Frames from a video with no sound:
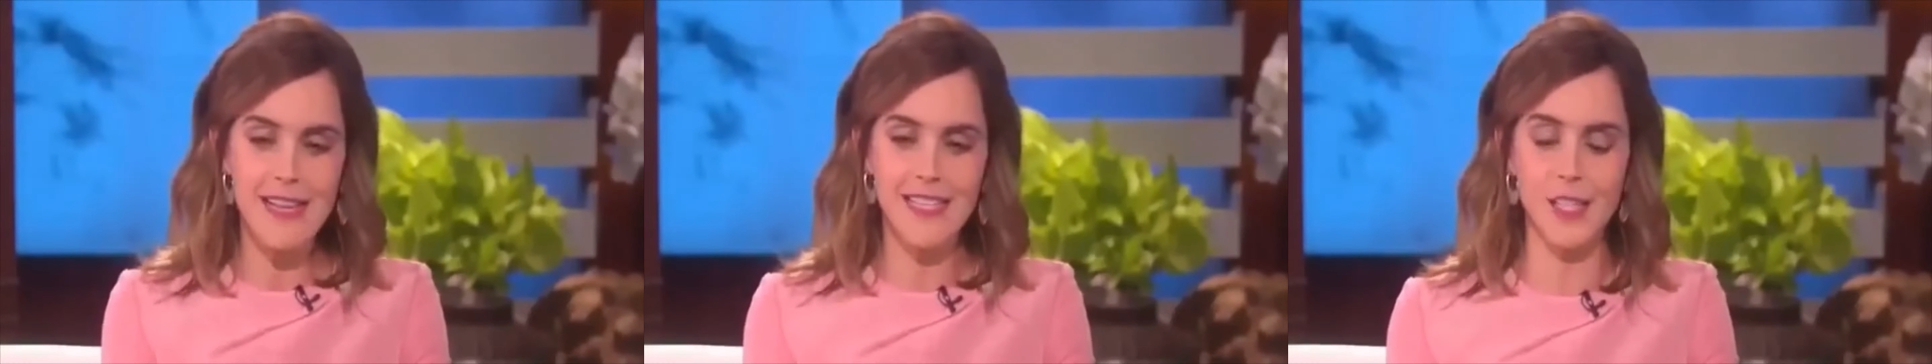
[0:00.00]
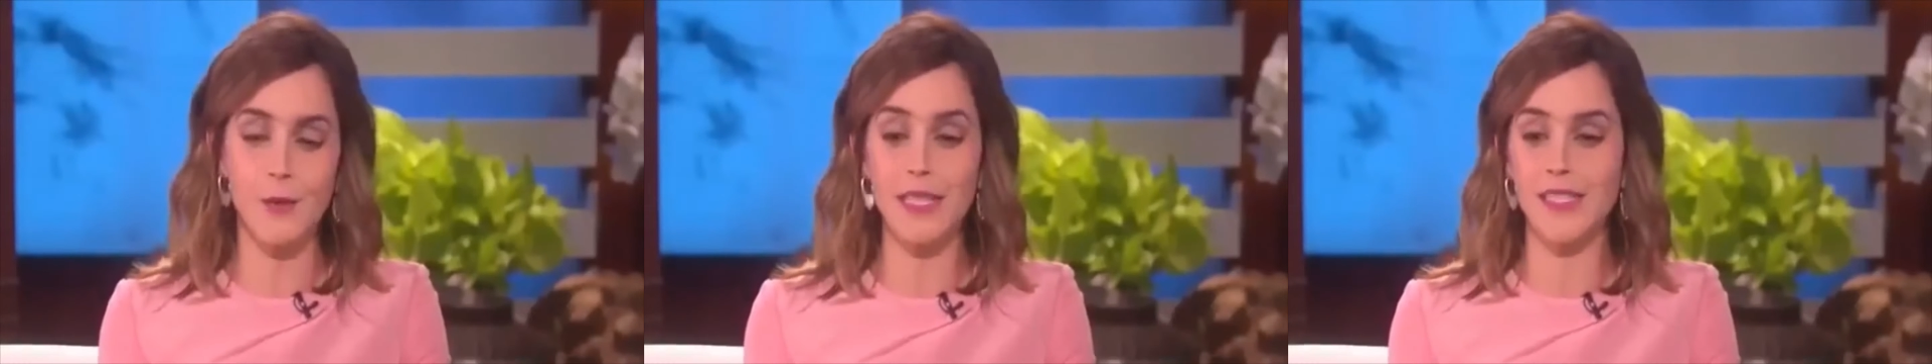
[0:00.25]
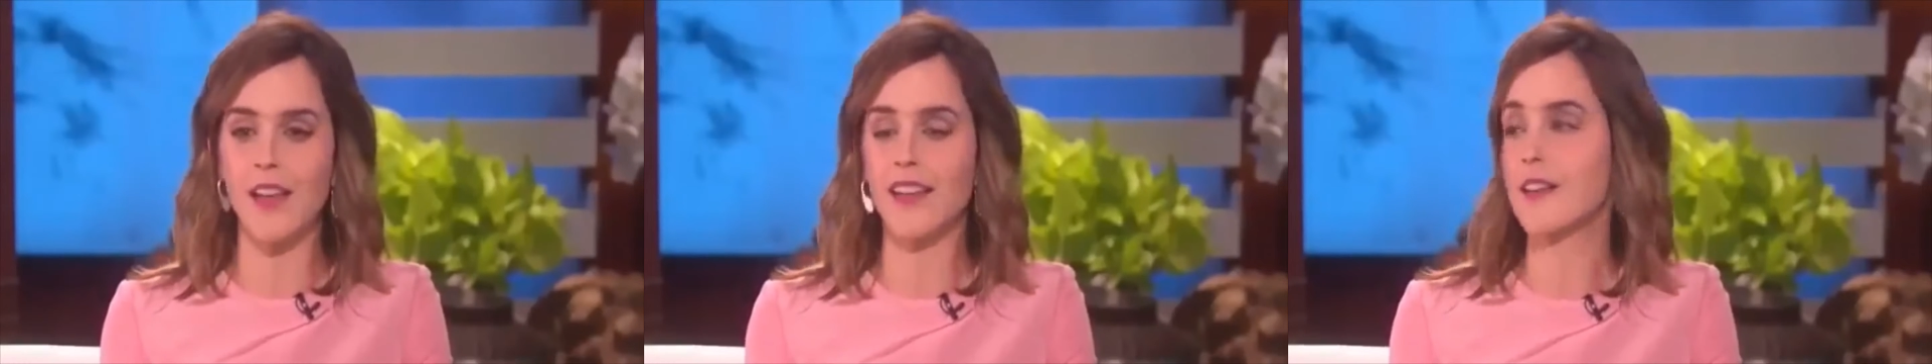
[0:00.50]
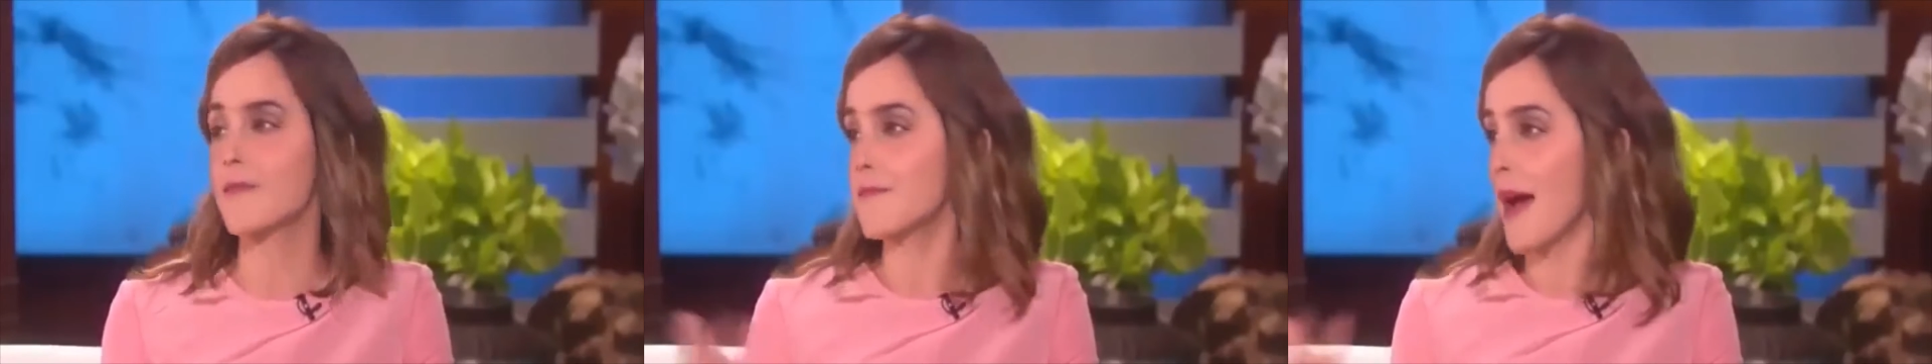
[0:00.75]
So we
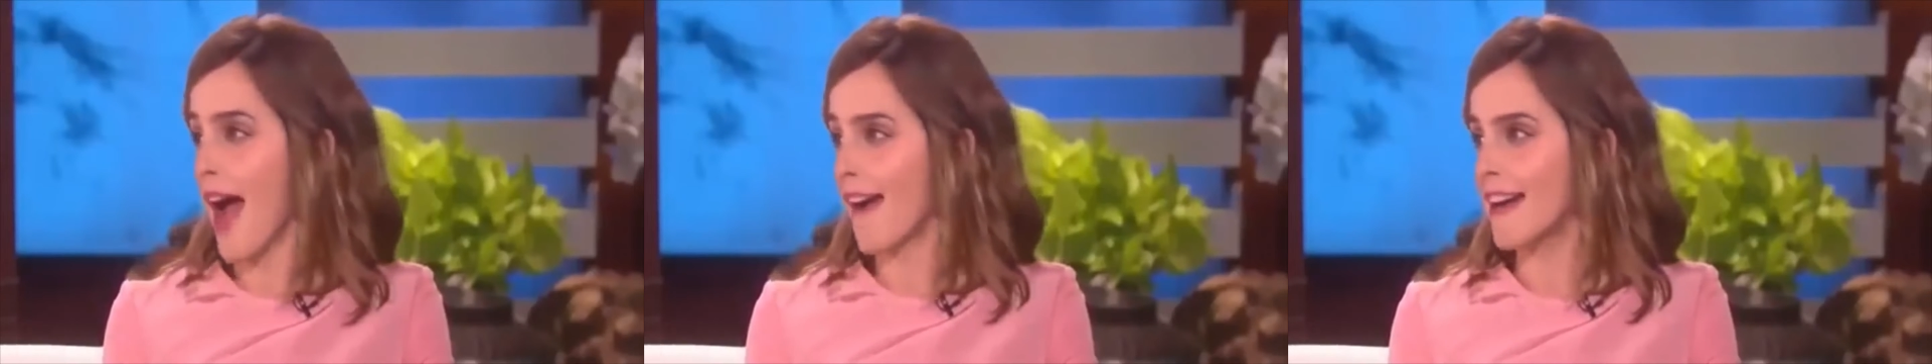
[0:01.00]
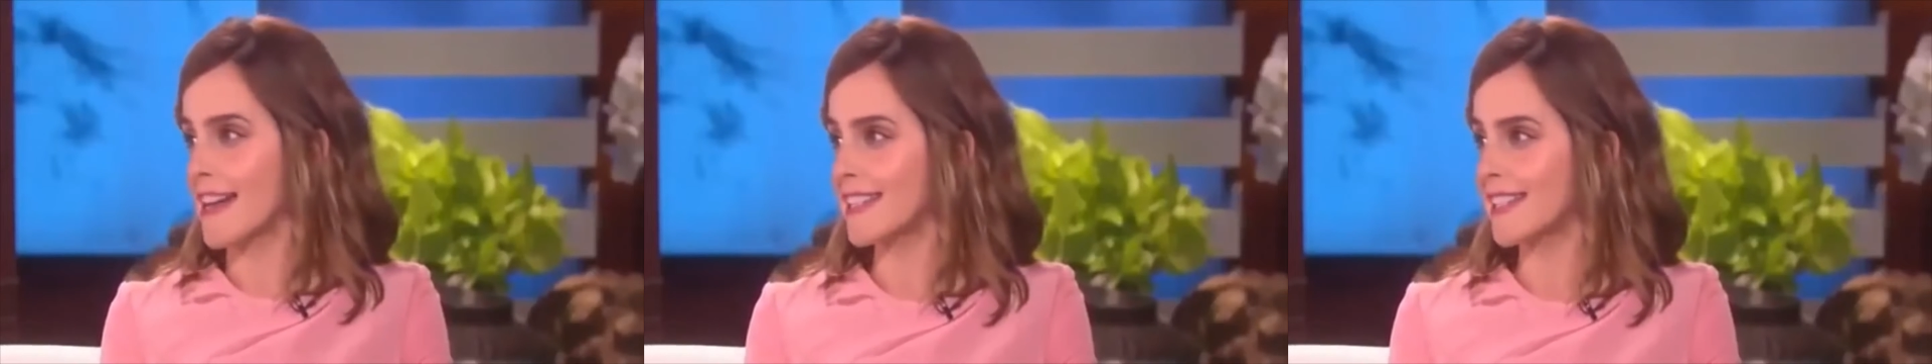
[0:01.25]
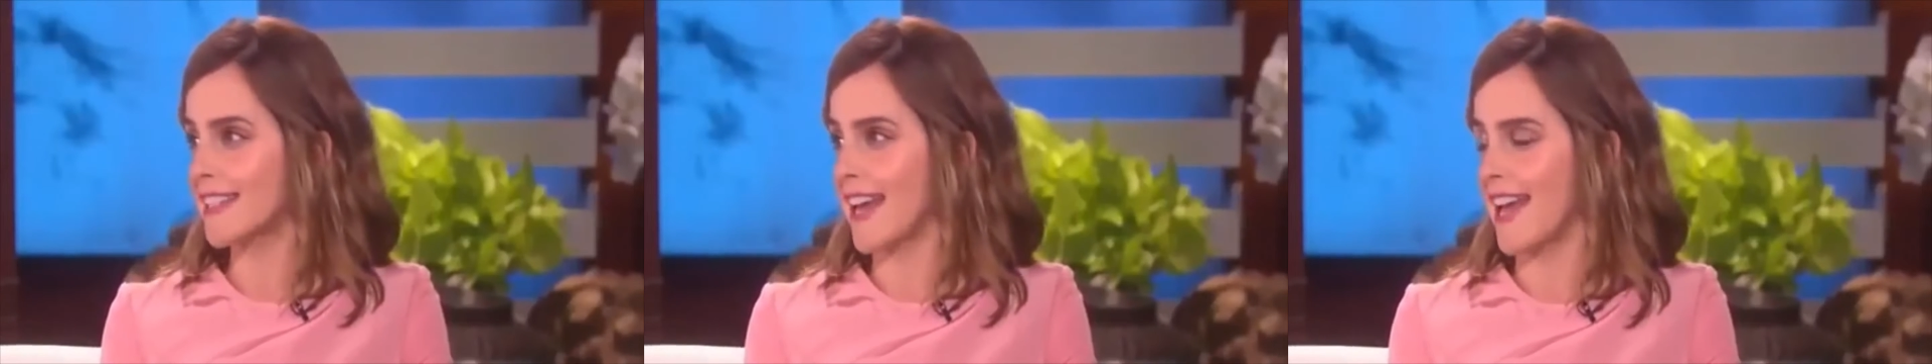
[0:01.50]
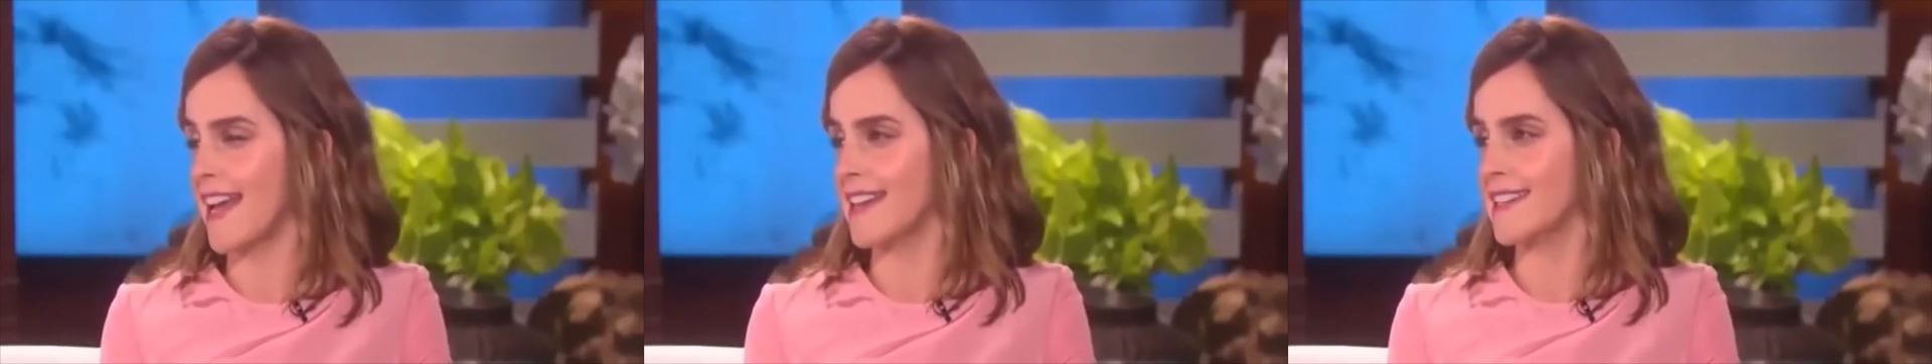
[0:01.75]
started in Paris,
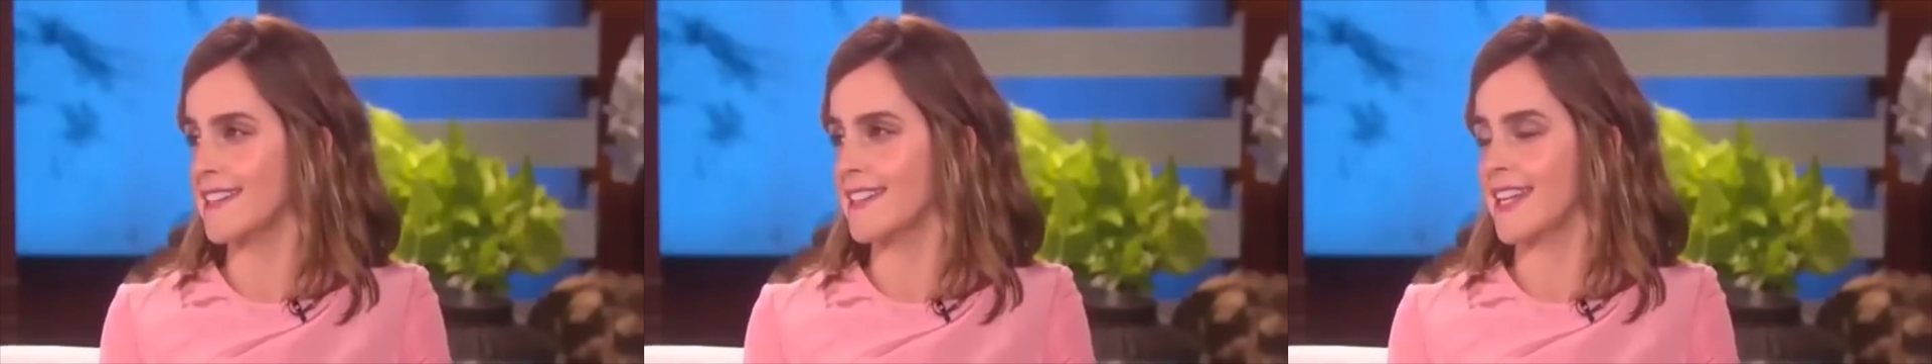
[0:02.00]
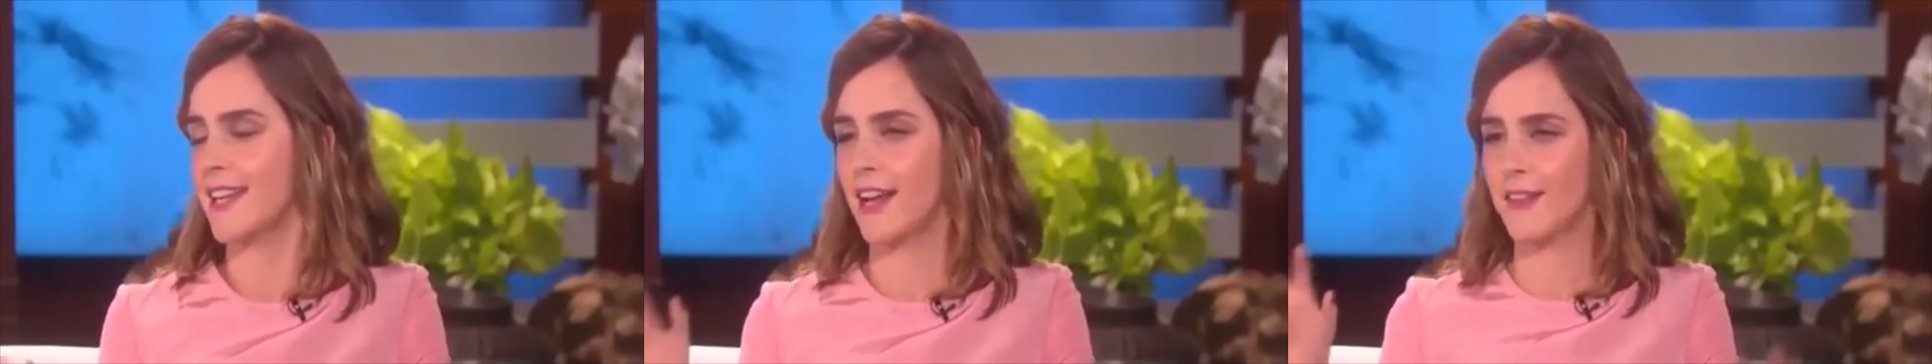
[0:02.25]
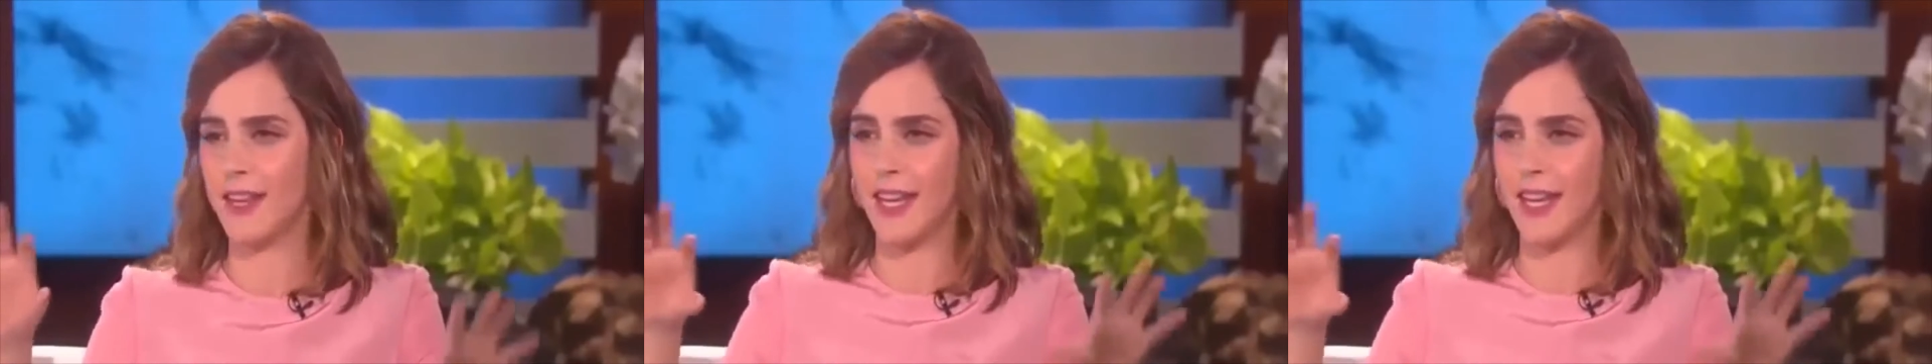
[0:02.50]
and it kind of,